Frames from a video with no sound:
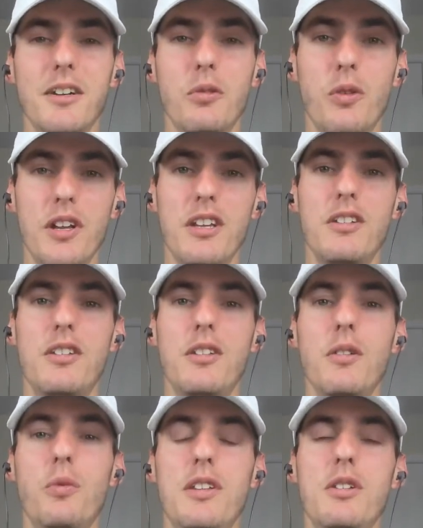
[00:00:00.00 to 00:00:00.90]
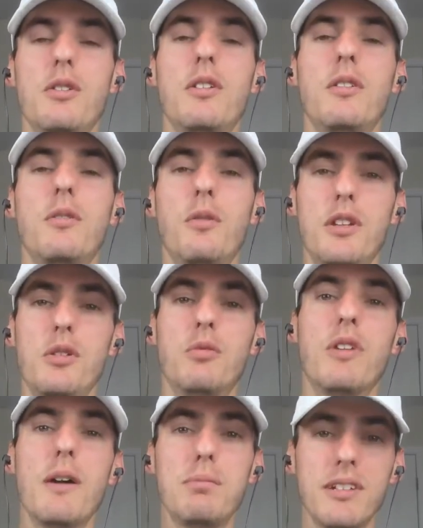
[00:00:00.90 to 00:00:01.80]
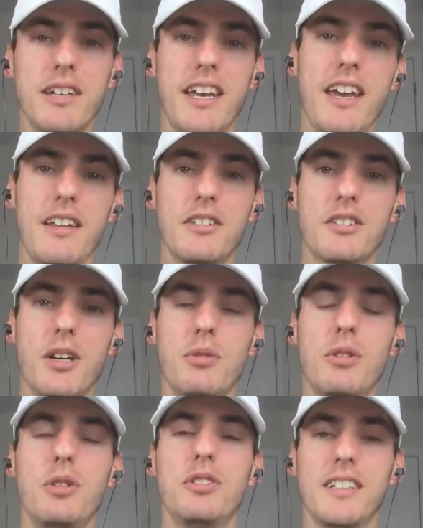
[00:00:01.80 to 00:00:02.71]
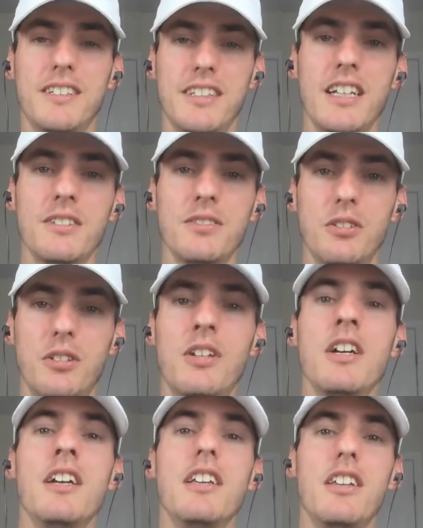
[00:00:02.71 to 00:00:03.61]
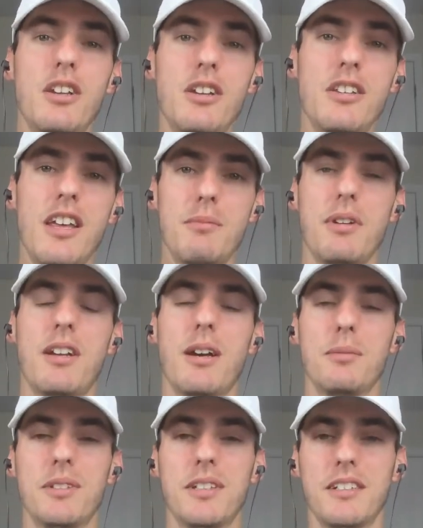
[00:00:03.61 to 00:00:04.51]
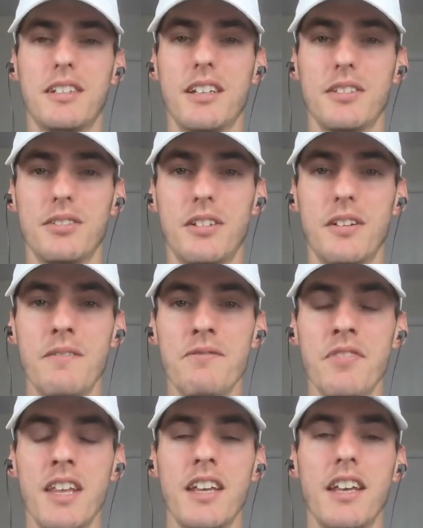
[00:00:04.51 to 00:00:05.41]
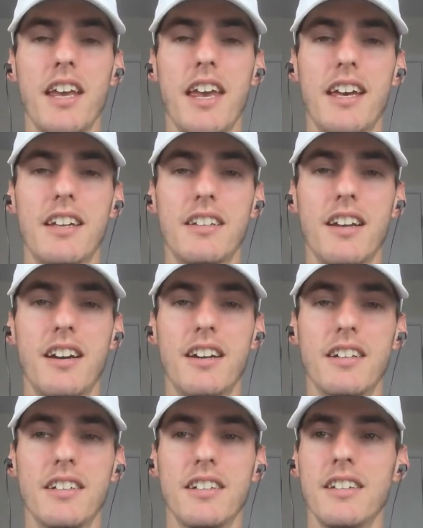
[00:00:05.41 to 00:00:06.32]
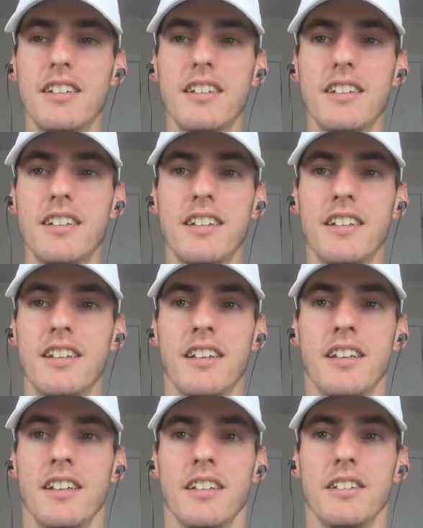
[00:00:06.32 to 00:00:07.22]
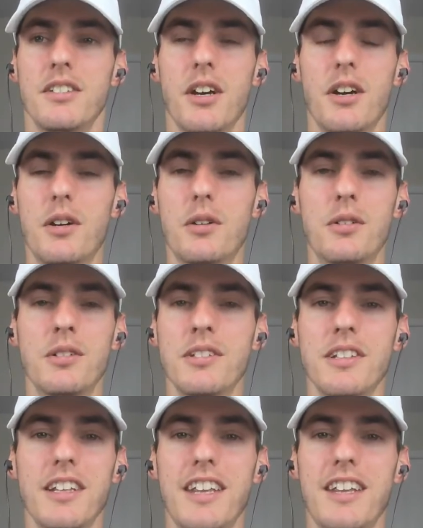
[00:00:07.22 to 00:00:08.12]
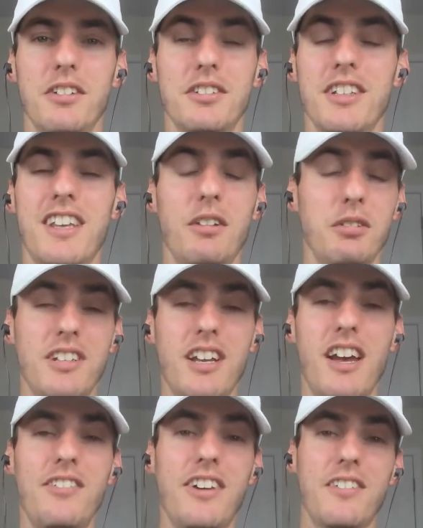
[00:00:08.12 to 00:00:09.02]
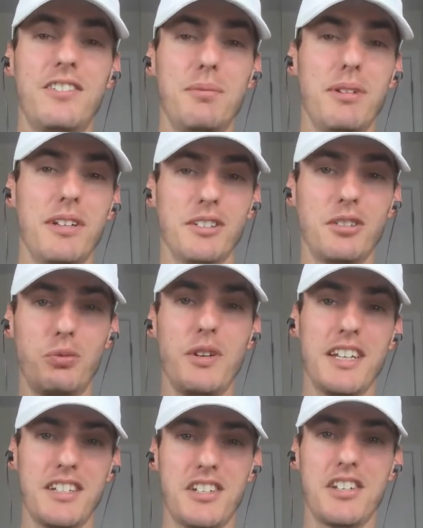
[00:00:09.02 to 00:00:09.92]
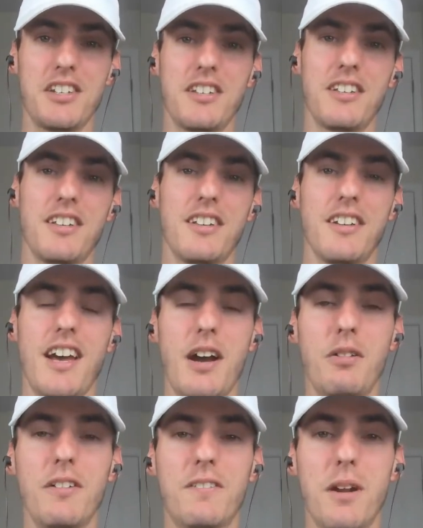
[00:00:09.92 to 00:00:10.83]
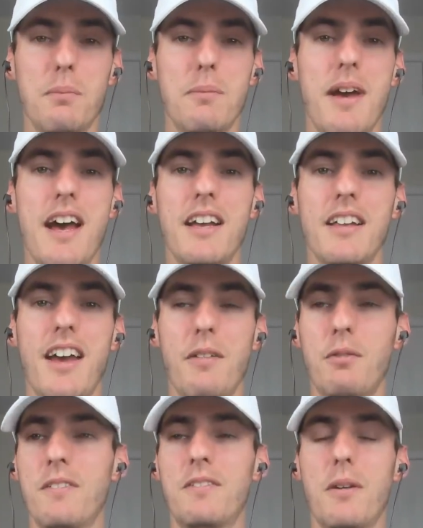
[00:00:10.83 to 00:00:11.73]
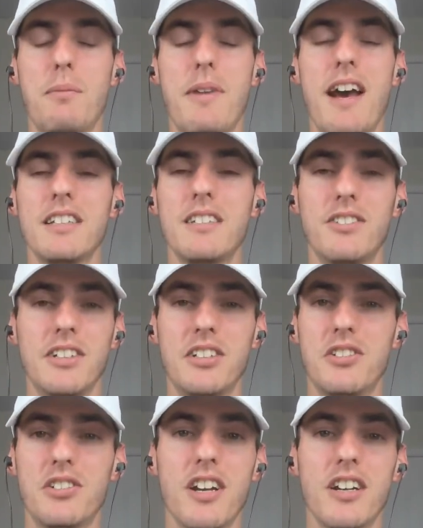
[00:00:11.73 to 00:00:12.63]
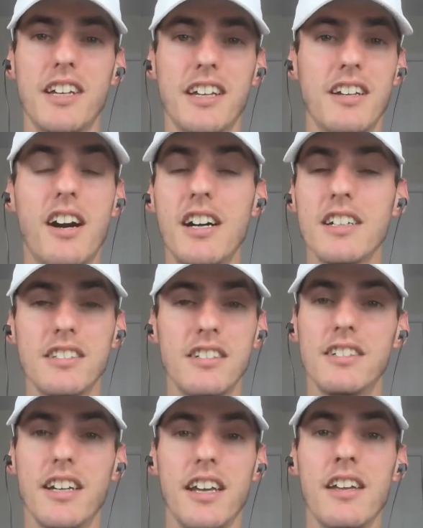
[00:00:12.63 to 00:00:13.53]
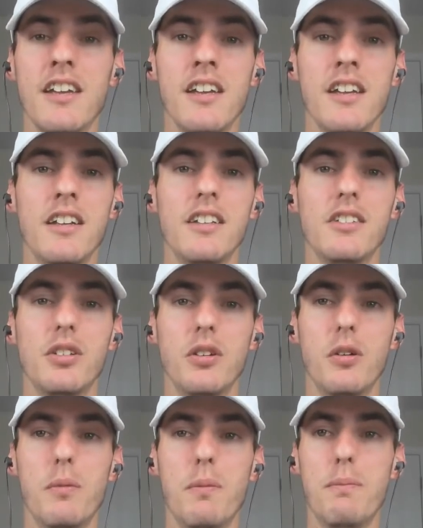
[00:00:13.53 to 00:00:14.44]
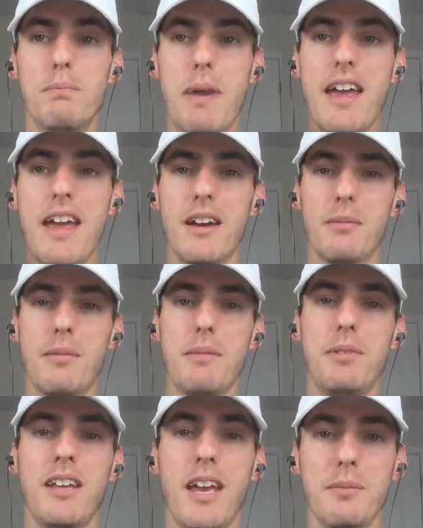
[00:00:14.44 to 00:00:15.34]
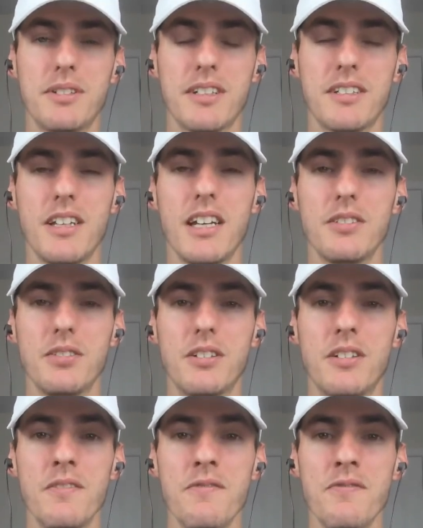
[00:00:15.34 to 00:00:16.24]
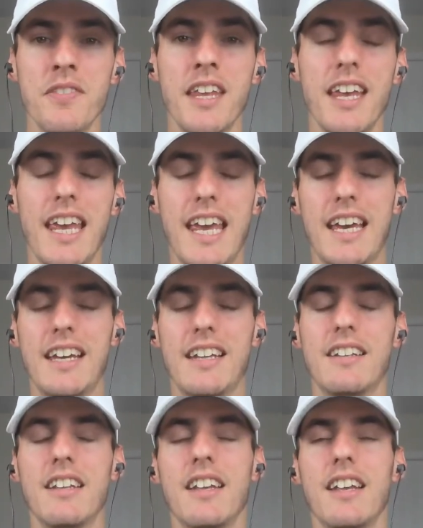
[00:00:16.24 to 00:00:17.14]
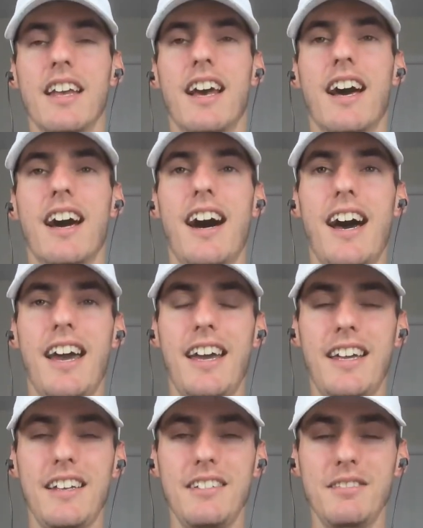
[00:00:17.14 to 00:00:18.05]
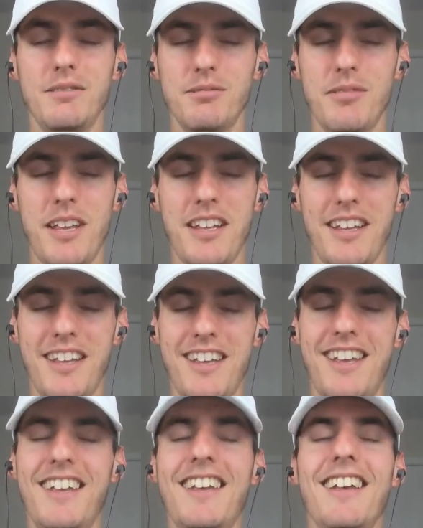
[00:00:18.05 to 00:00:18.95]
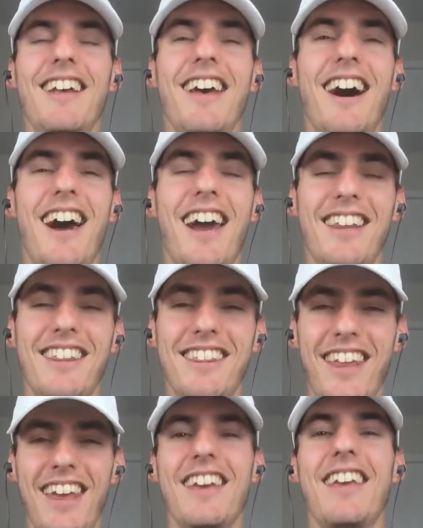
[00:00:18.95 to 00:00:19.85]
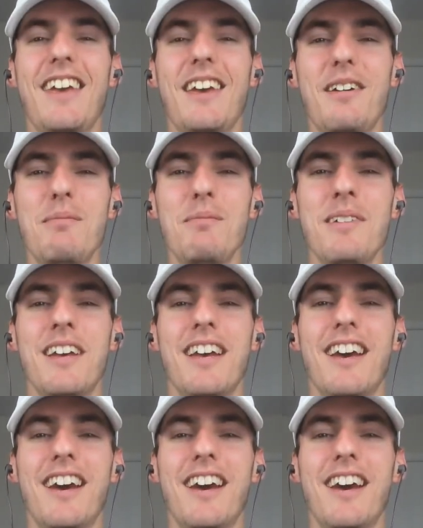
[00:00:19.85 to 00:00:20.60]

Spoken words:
When you replicate someone who's successful, you then become successful. And so it was kind of like flipping a switch. I went from massively struggling constantly to bam, I became successful. And I I thank him.